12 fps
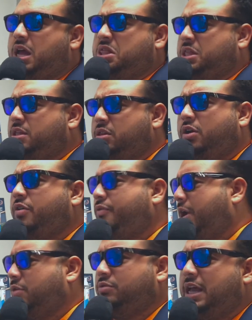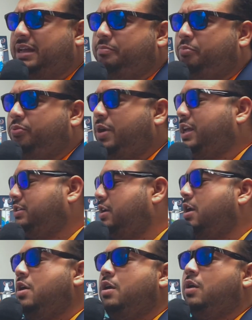I think they're around that price.
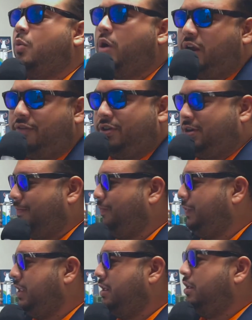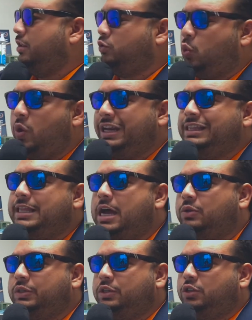Whatever.
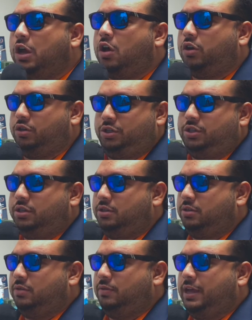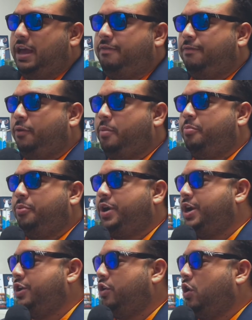$20,000, okay, for a
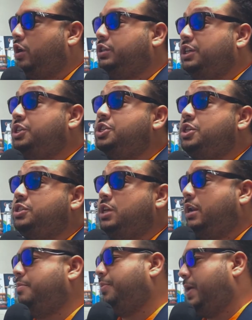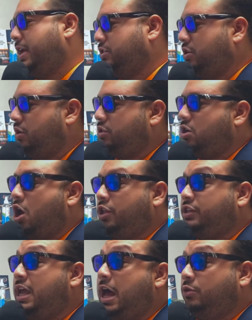brand new car. This is the selling price, so it's not
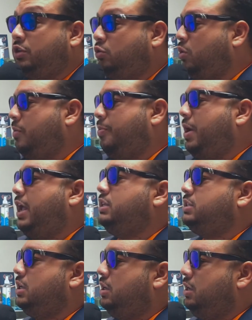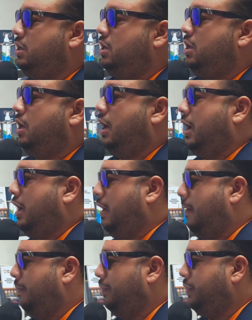the out-the-door price.
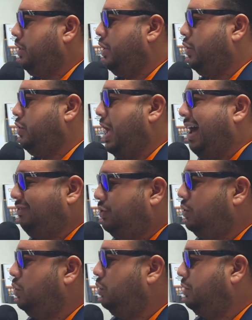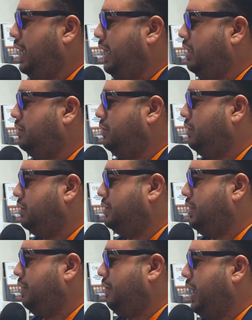You have to take into
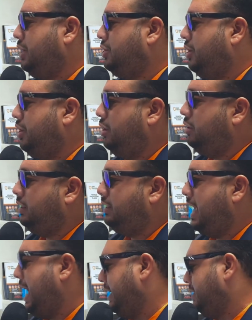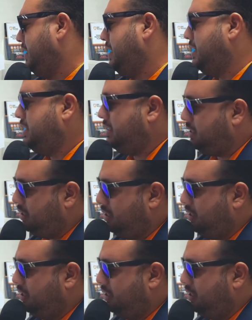consideration the taxes,